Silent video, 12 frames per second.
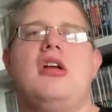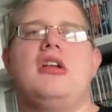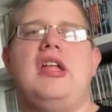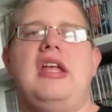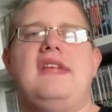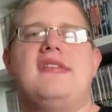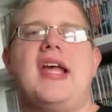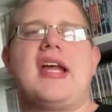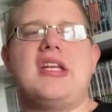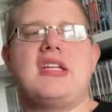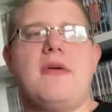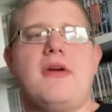the
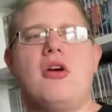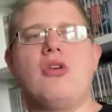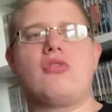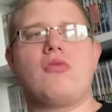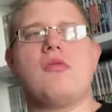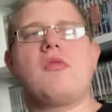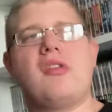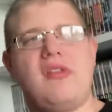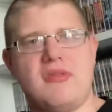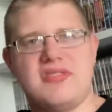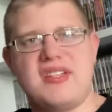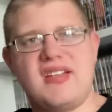secondary console room because he
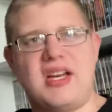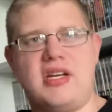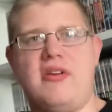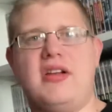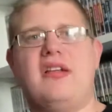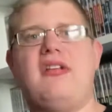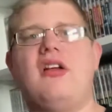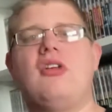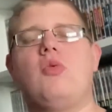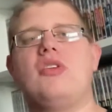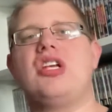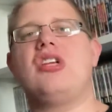wants to decorate the TARDIS,
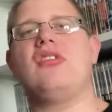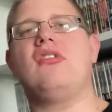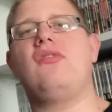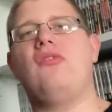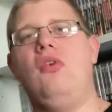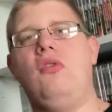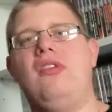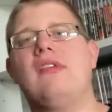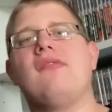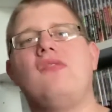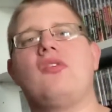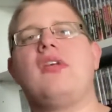which he does through
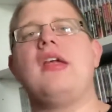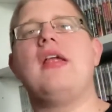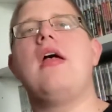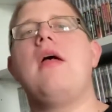season 14.